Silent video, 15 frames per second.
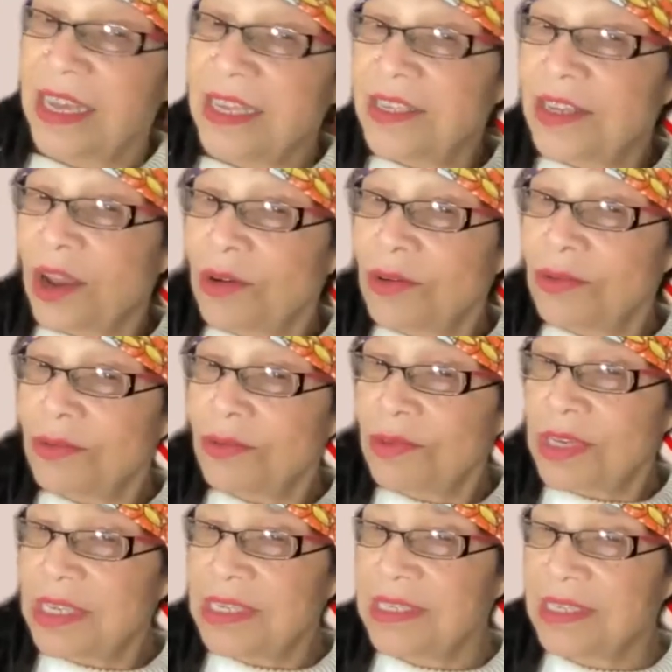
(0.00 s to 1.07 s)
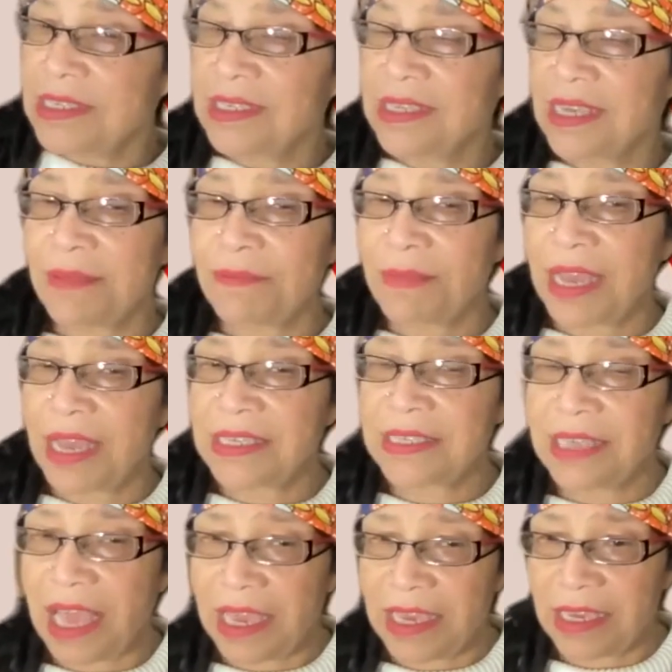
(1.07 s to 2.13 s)
unknown reasons yet by
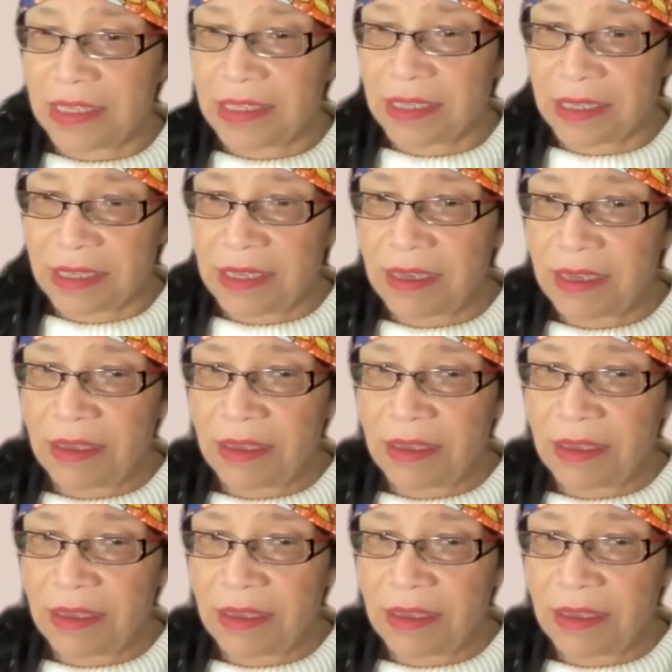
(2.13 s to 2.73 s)
science